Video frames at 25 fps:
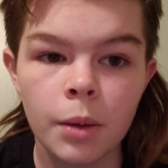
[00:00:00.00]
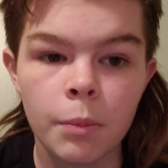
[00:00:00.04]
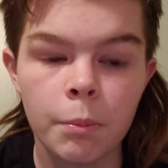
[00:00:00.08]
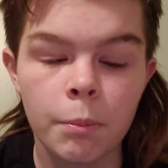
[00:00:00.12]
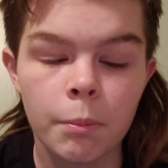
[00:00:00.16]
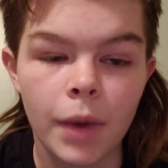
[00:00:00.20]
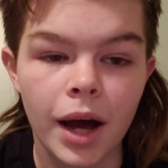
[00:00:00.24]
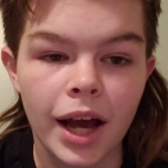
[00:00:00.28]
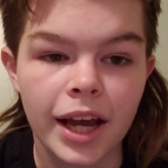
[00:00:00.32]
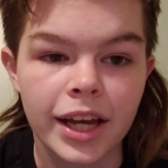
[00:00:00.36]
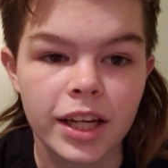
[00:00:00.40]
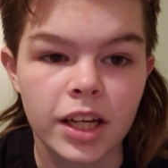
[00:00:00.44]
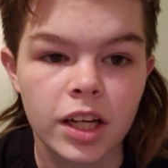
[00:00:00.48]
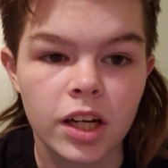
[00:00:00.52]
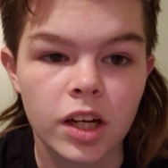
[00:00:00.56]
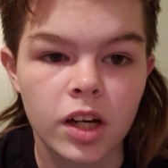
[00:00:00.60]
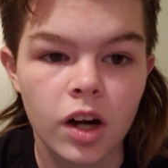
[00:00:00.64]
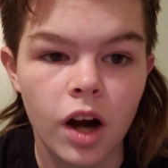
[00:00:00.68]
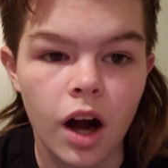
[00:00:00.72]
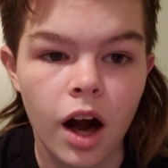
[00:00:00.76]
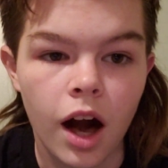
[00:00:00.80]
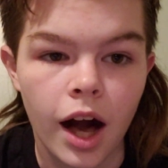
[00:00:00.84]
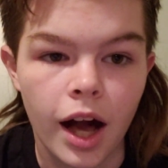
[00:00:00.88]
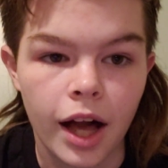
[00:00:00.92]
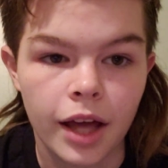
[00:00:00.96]
my
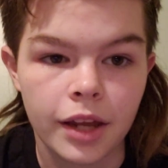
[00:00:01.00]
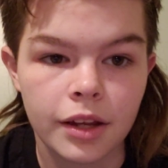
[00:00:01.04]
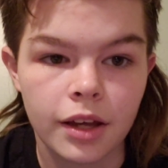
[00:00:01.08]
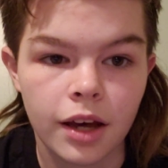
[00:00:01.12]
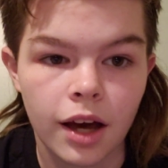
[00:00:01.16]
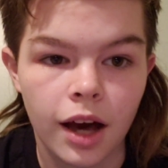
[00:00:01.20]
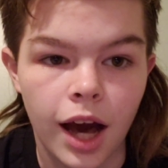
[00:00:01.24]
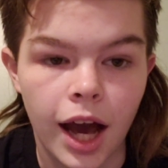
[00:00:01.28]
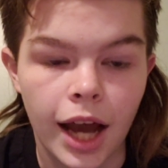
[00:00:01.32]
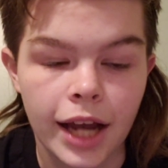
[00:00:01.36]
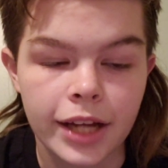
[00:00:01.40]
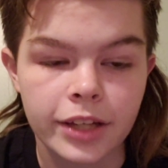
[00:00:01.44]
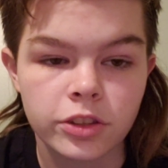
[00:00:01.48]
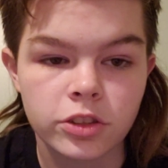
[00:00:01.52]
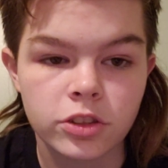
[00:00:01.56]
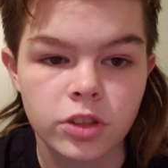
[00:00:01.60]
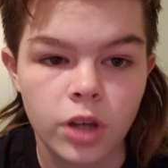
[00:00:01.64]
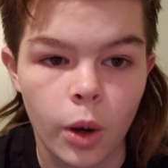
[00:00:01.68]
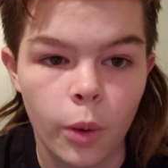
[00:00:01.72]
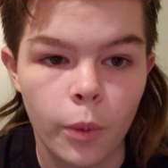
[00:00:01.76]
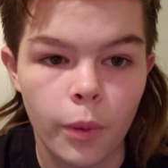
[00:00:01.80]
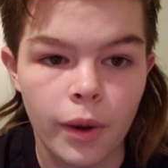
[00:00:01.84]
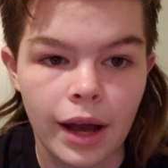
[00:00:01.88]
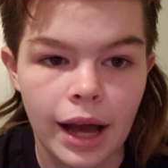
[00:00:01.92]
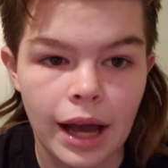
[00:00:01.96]
god, I
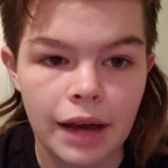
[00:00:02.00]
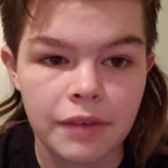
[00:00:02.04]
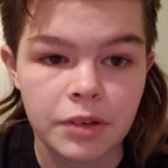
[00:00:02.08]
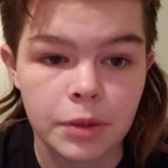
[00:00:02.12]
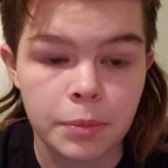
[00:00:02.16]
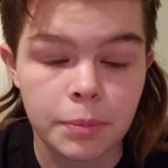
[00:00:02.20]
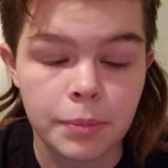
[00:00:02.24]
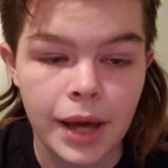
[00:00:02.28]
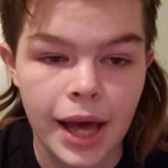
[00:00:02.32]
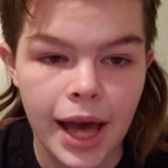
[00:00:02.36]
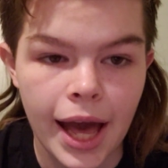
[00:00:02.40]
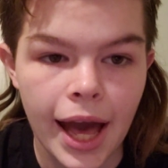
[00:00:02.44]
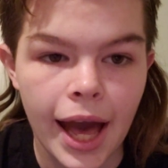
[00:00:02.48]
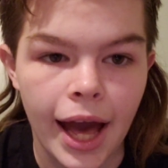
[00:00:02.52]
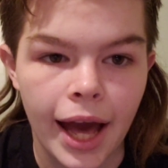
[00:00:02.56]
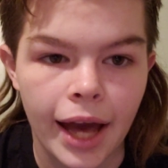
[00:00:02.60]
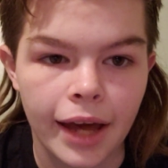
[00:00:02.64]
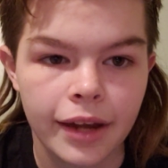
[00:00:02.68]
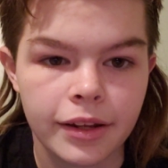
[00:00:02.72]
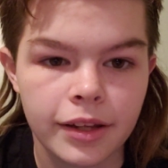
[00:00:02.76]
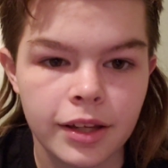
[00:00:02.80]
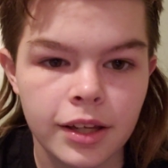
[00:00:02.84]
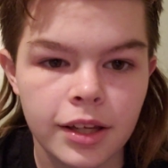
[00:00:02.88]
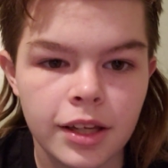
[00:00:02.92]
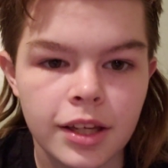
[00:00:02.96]
don't have a
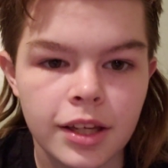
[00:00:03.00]
pad,